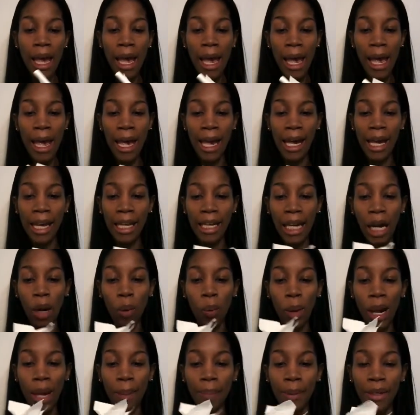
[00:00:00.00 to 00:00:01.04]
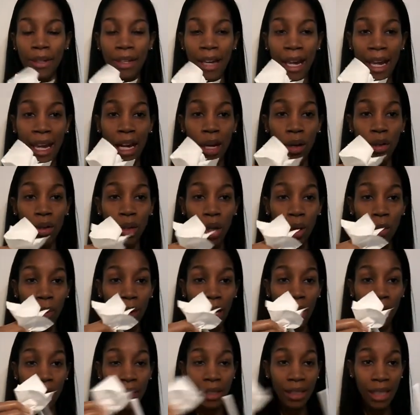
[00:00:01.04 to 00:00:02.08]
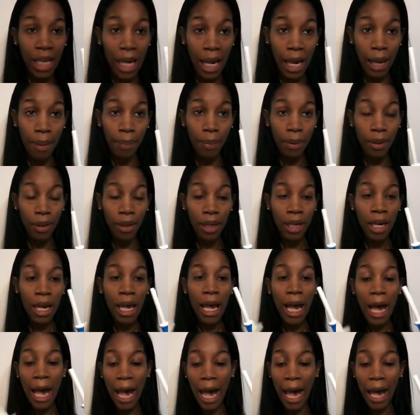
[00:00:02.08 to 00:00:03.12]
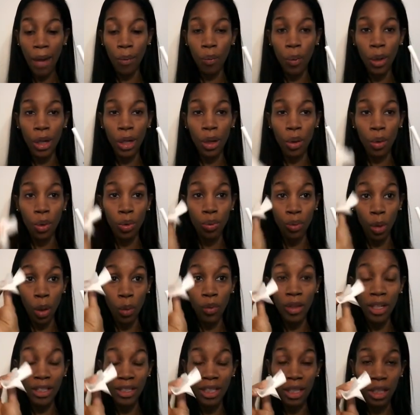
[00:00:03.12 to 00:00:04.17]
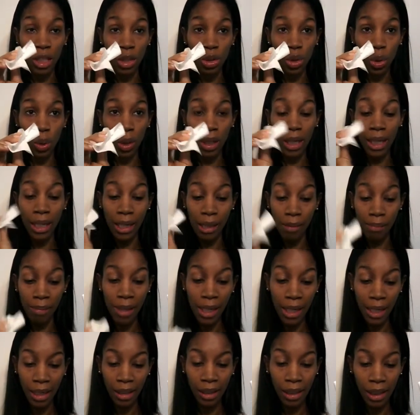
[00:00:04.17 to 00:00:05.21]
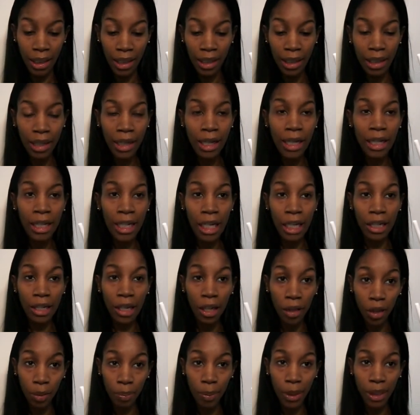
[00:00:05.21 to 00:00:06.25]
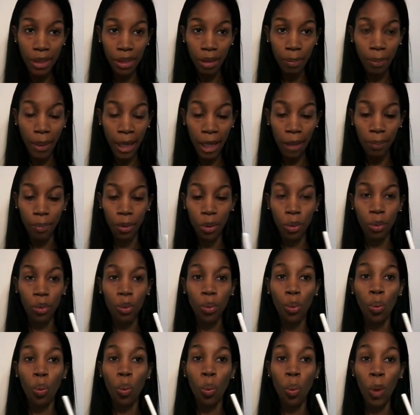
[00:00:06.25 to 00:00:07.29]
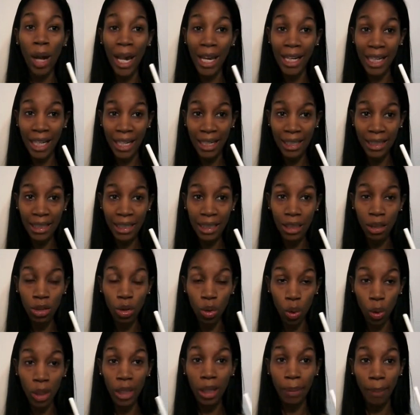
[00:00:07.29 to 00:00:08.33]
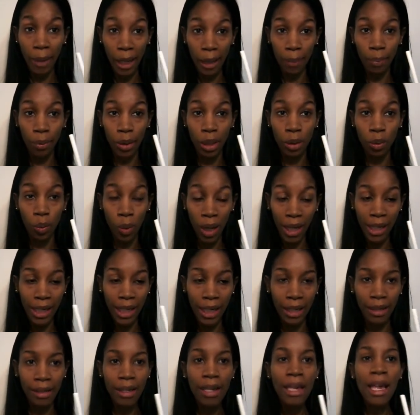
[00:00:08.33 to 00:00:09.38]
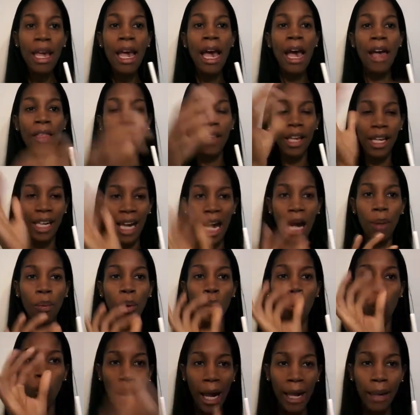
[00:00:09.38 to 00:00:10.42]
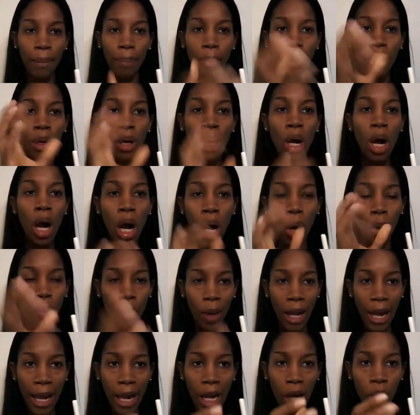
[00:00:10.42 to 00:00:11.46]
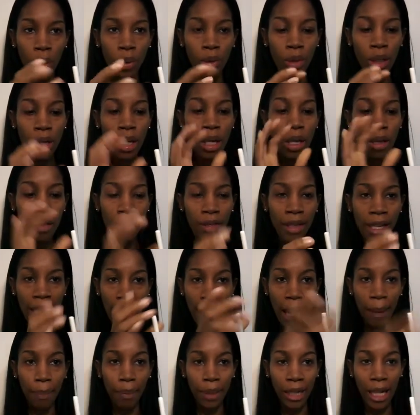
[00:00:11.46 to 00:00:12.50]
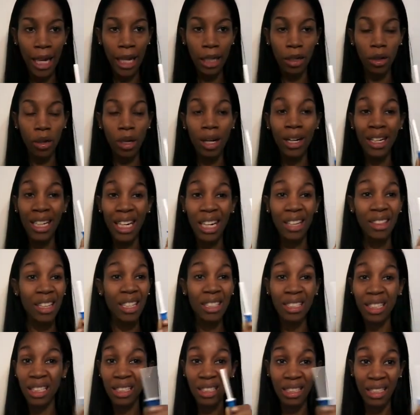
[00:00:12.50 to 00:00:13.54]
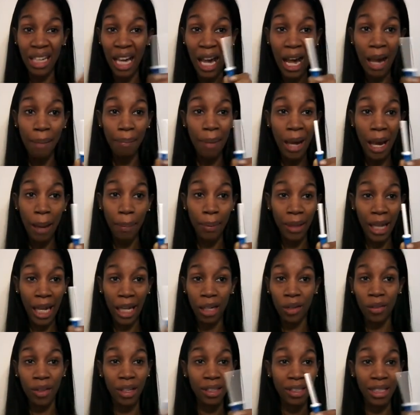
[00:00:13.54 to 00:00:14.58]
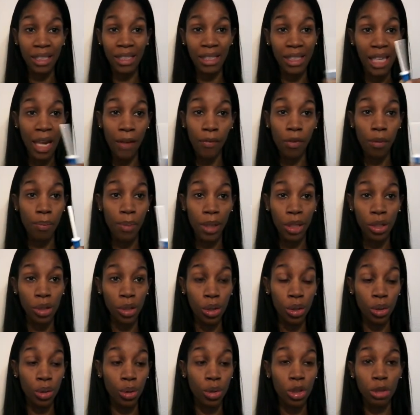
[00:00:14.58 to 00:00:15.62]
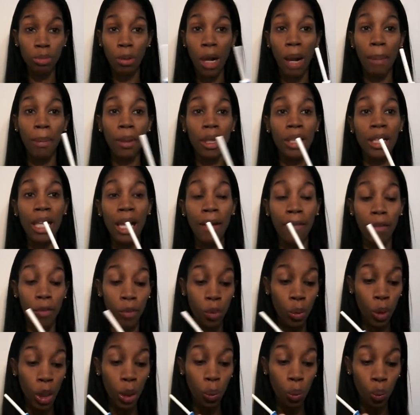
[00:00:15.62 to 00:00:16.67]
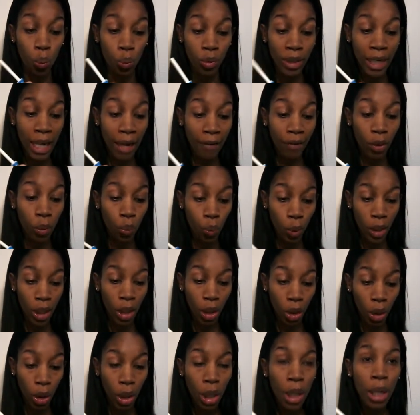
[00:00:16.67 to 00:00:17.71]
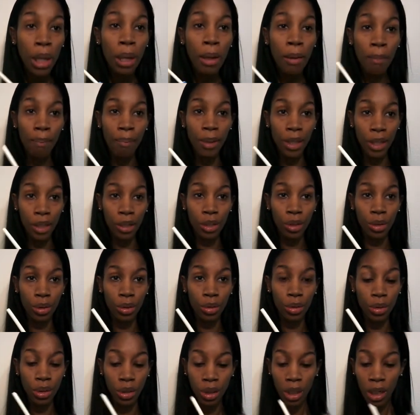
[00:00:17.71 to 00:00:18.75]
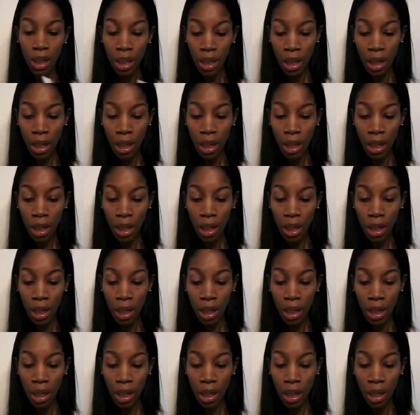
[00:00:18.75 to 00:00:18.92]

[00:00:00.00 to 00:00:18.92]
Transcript: And I wipe it down around the top. I will throw this in the toilet immediately, get another piece of paper, wet it, toilet paper, and wet it, and then I will wipe around the applicator. Again, this is not my applicator. This has never been used, probably never will be used.